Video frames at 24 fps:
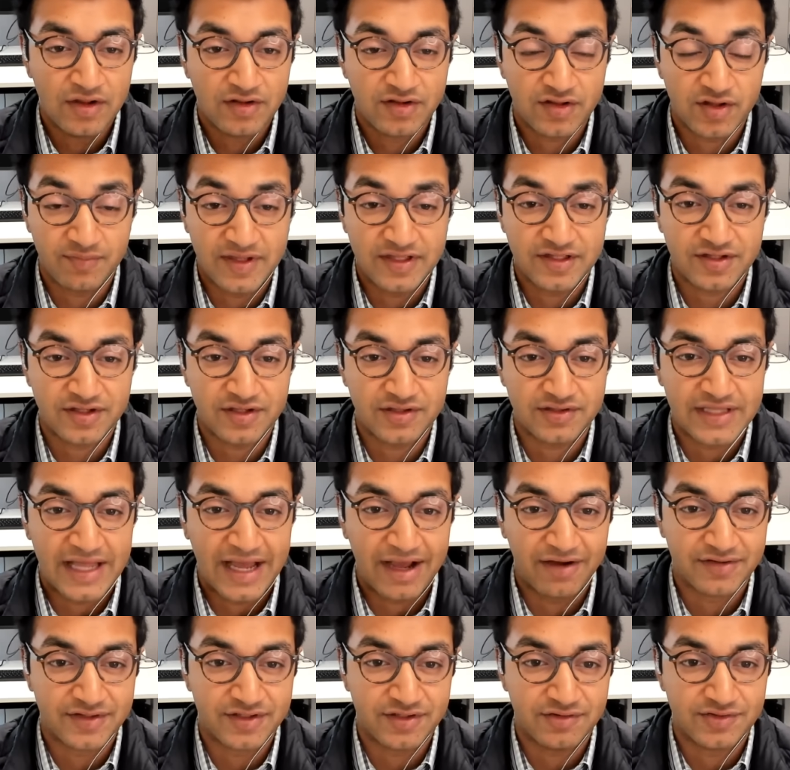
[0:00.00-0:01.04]
So basically,
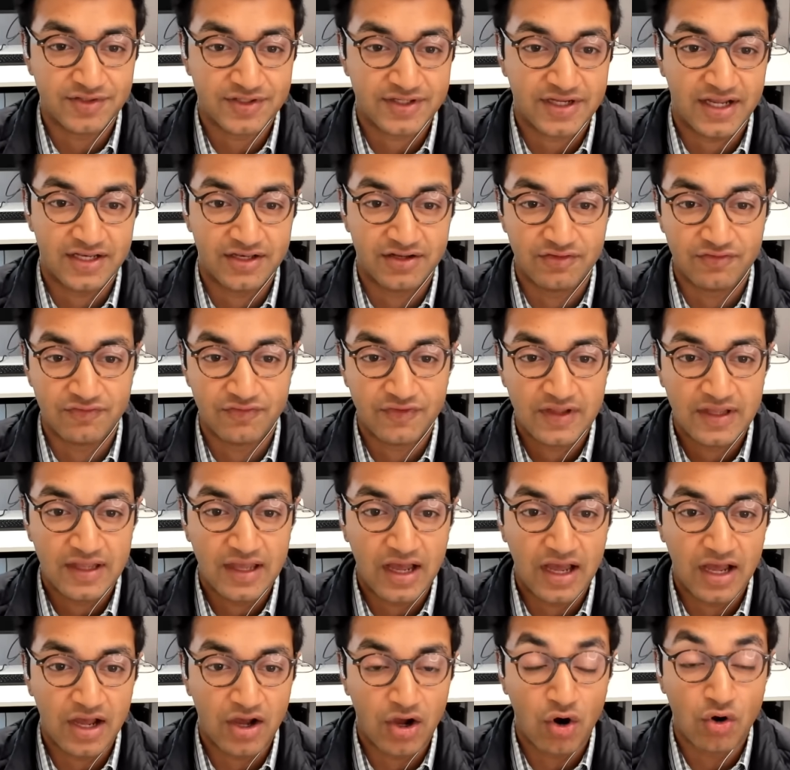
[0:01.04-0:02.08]
allows you to kind of
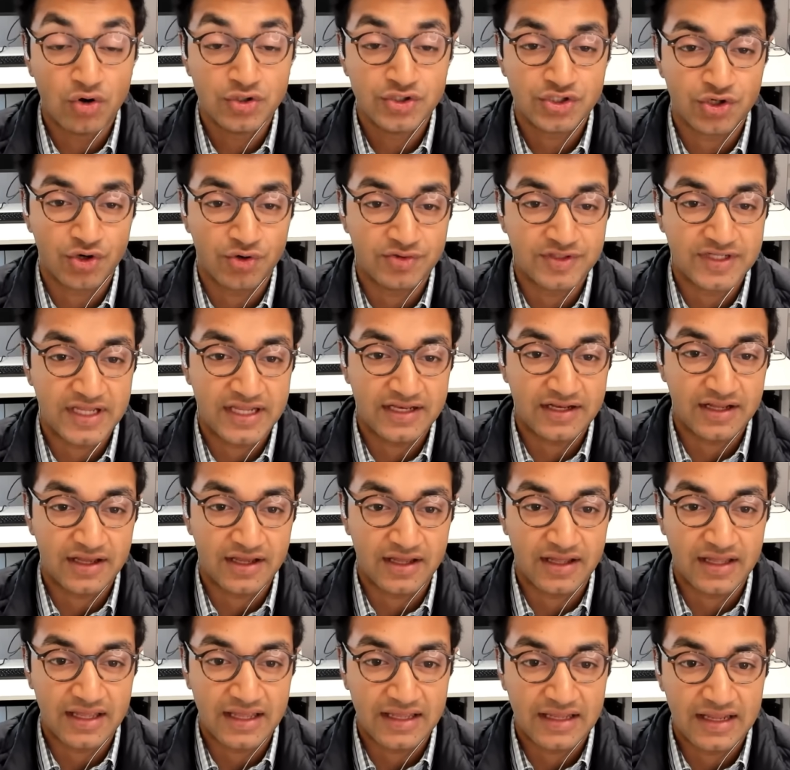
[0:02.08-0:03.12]
uh, own your own
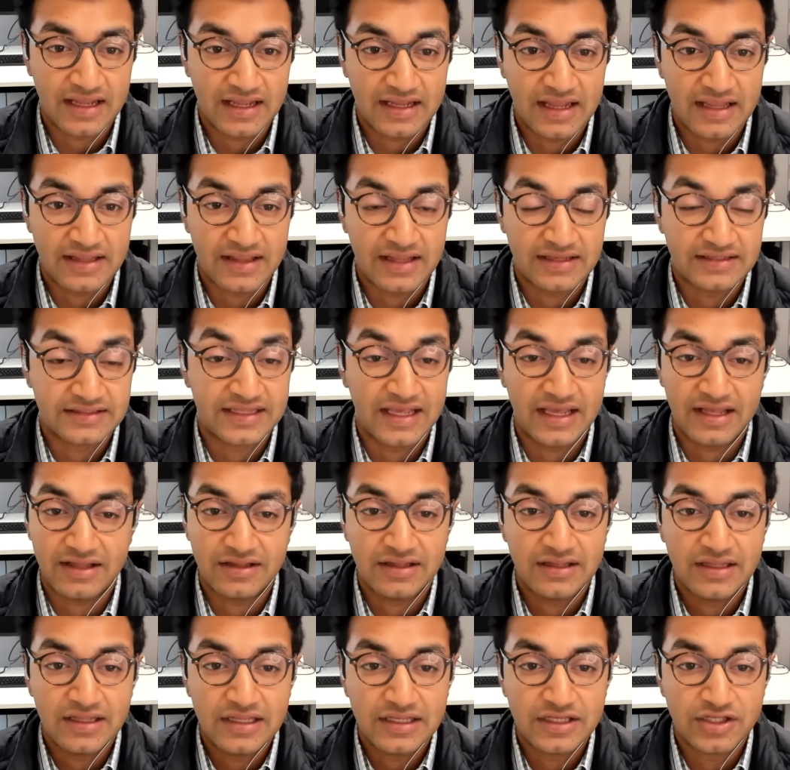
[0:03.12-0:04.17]
data and, and, then
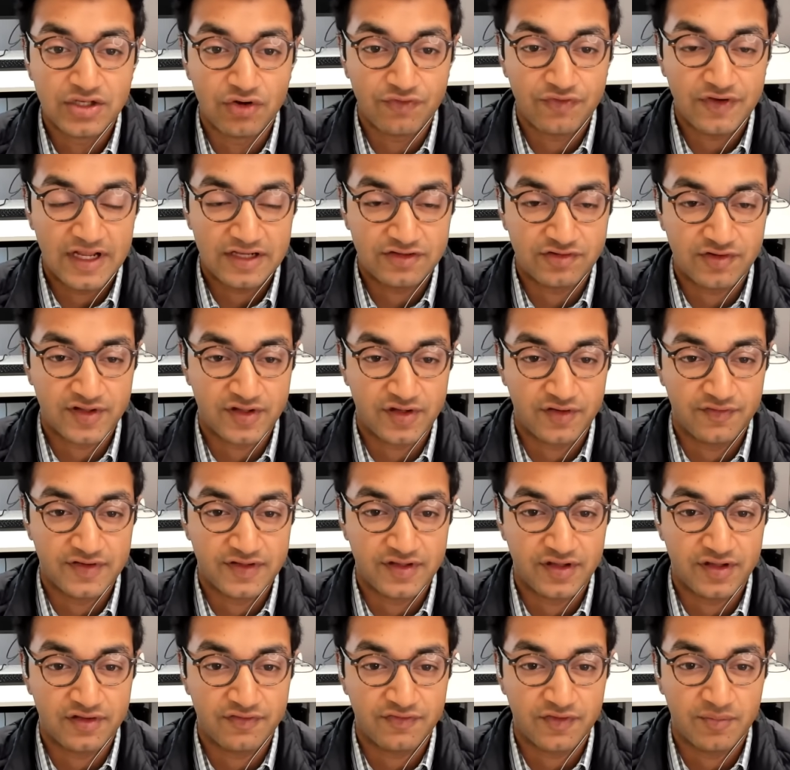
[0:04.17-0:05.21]
get you know financial
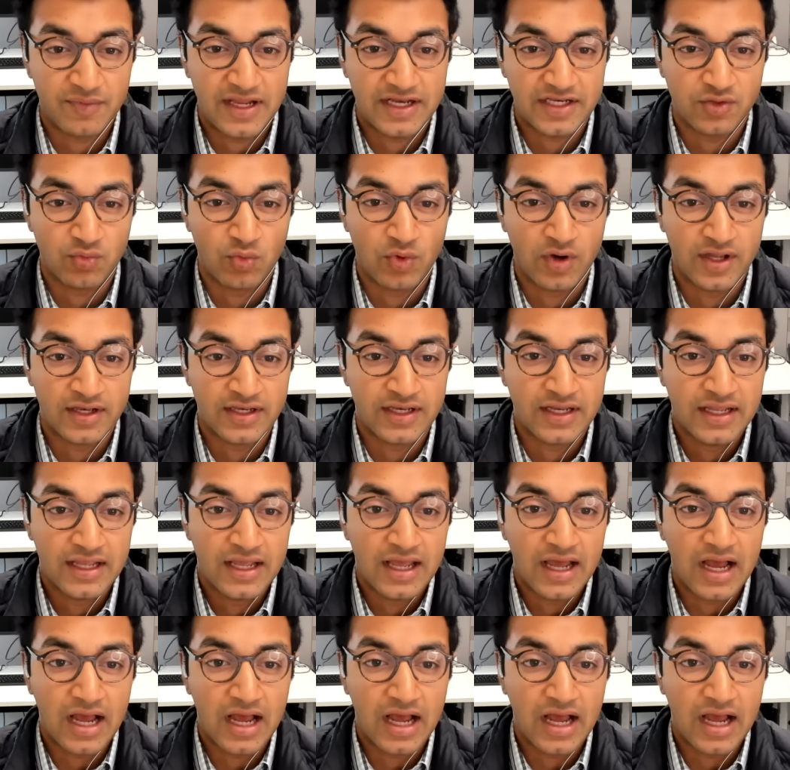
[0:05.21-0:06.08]
services from anyone.